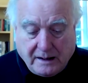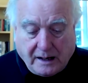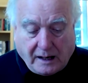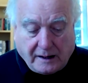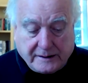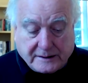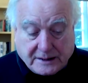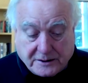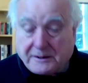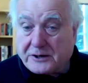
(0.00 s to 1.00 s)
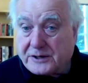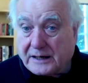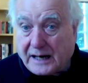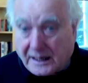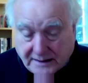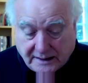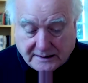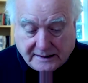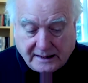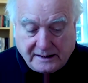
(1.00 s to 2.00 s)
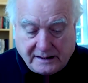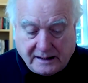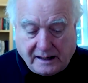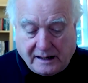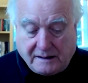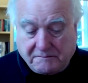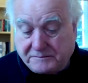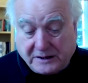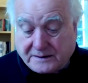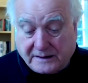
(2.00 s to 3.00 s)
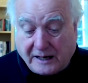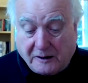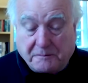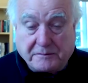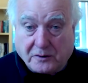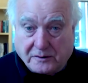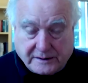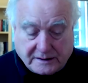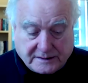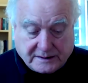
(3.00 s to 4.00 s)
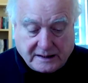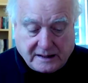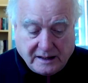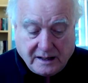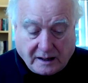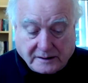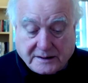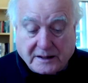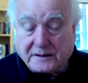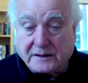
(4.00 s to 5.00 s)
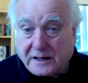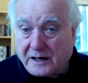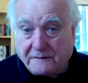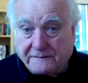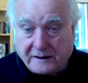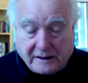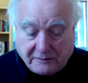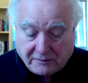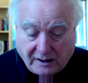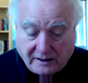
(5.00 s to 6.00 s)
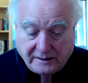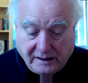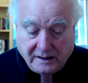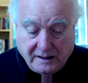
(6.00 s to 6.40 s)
The situation in Kazakhstan doesn't help, nor does the uncertainty over Iran.